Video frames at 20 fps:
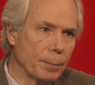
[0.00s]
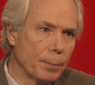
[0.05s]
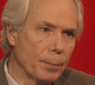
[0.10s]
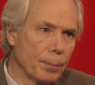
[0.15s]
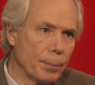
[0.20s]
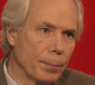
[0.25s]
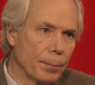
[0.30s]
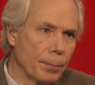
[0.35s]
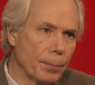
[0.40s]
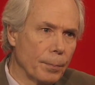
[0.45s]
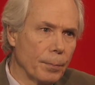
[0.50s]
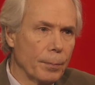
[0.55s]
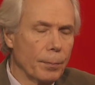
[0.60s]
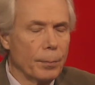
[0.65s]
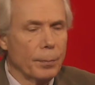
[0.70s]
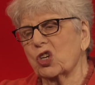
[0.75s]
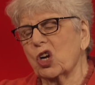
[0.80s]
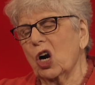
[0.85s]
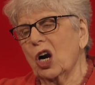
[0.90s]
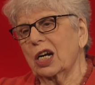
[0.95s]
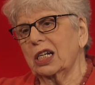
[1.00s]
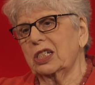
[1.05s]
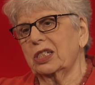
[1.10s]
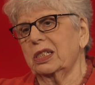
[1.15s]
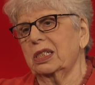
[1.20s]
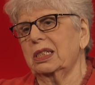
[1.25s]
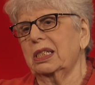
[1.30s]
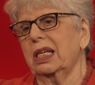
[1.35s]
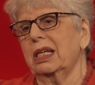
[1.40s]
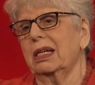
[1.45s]
And the charge
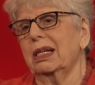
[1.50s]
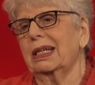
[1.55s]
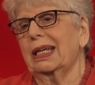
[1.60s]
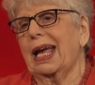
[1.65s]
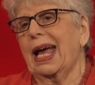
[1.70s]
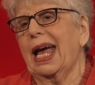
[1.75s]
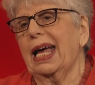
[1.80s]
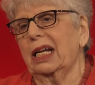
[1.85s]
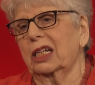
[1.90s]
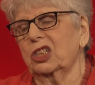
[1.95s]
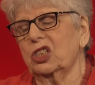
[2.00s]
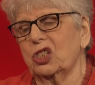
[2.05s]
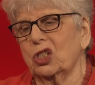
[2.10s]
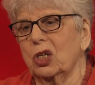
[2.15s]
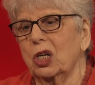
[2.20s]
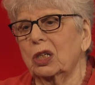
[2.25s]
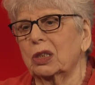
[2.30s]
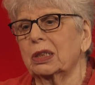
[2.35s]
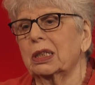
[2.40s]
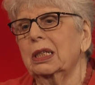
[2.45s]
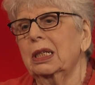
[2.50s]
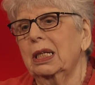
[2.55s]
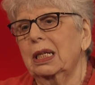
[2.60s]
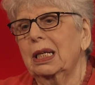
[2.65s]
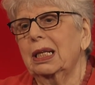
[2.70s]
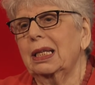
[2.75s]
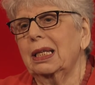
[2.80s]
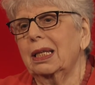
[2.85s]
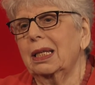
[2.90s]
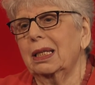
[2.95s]
that the gang assault,
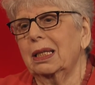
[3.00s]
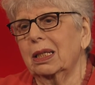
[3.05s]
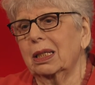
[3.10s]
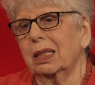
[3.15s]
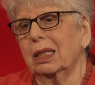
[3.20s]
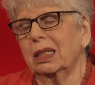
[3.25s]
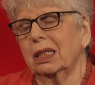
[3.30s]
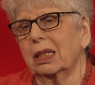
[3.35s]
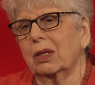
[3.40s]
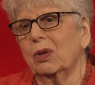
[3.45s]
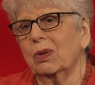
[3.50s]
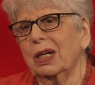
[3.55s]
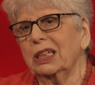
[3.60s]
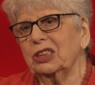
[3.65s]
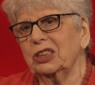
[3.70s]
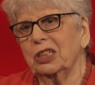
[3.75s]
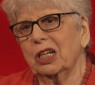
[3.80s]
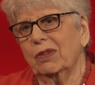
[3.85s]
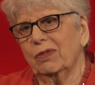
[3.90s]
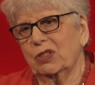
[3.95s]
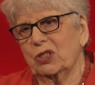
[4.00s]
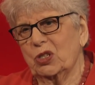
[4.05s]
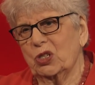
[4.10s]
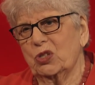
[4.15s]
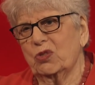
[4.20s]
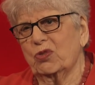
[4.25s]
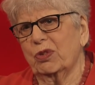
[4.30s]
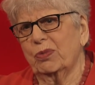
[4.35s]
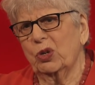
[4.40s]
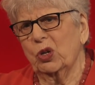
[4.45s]
the correction
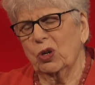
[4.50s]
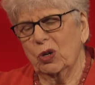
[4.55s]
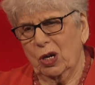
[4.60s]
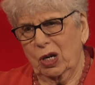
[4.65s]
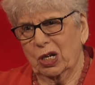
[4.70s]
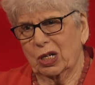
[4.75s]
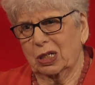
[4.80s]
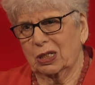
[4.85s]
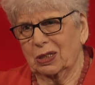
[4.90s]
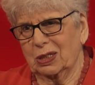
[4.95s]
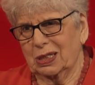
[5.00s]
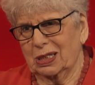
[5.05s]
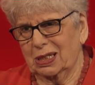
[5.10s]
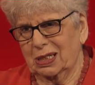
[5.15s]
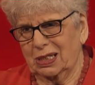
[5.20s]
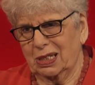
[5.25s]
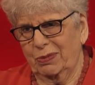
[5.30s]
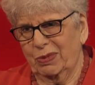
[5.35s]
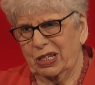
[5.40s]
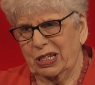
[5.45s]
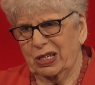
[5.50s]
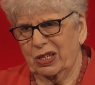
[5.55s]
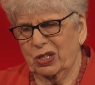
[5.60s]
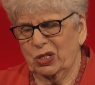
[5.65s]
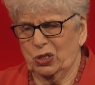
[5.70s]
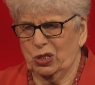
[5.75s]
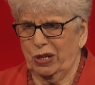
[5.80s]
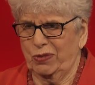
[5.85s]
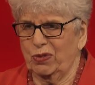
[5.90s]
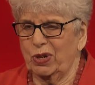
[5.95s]
officers from your articles and some of the
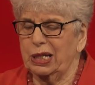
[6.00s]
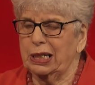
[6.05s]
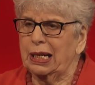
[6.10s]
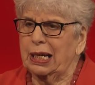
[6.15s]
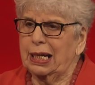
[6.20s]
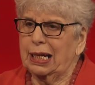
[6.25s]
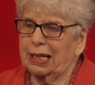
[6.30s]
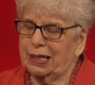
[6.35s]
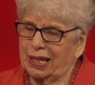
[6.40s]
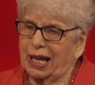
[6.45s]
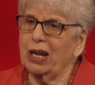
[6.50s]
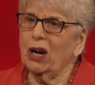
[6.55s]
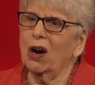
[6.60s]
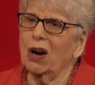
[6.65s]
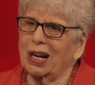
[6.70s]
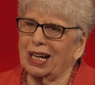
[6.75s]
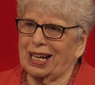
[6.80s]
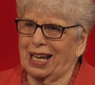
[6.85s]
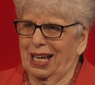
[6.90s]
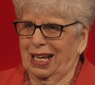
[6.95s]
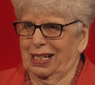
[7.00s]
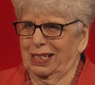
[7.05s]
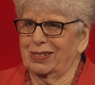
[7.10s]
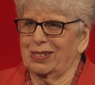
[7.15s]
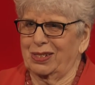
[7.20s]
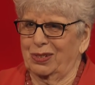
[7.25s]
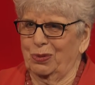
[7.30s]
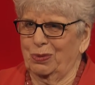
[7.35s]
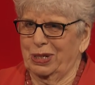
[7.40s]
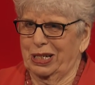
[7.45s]
others I've read, they are gangs
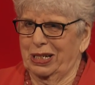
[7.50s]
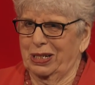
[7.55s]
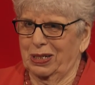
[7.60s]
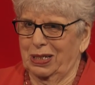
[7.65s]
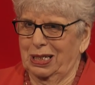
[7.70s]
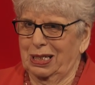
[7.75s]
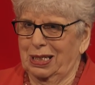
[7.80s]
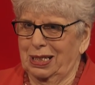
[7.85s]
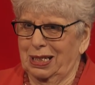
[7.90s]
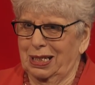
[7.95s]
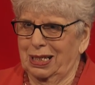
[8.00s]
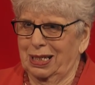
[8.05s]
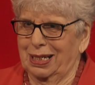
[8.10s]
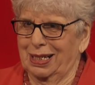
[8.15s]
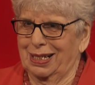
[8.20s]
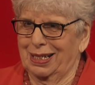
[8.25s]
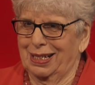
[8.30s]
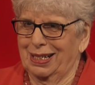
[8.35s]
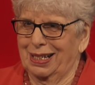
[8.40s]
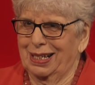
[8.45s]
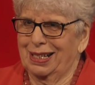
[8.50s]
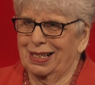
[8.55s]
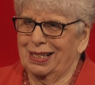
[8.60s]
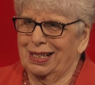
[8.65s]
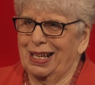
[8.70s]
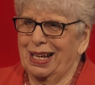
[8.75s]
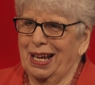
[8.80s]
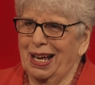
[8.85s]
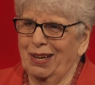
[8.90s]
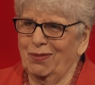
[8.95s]
in a way, aren't they?
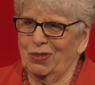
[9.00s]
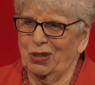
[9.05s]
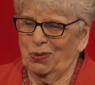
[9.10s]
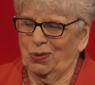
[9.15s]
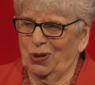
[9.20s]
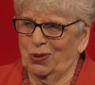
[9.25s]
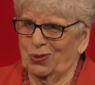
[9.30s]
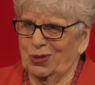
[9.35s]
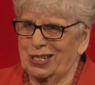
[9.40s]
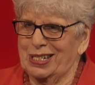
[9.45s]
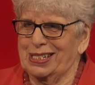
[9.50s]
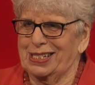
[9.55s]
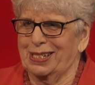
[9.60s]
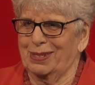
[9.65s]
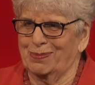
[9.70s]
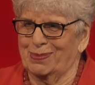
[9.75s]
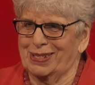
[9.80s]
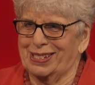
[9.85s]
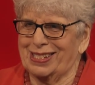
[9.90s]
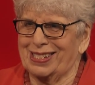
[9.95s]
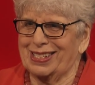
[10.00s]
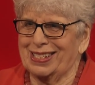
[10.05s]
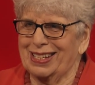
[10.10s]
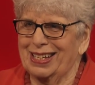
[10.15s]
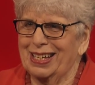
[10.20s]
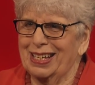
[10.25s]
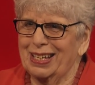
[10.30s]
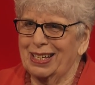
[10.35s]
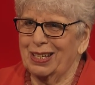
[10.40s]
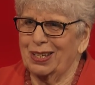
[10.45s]
They have their own teams.
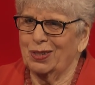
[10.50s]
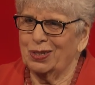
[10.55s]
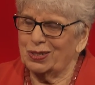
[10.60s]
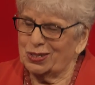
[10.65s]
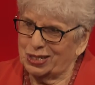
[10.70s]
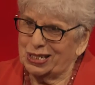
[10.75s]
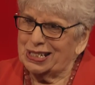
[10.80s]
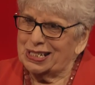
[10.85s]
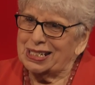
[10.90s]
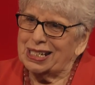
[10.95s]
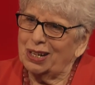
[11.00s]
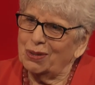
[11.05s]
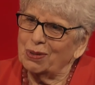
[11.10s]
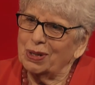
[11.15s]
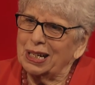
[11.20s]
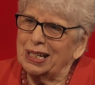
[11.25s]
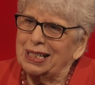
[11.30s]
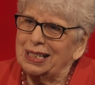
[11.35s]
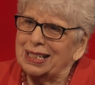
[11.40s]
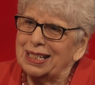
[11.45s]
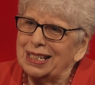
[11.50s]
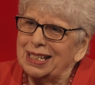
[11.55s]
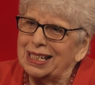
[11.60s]
Is that right?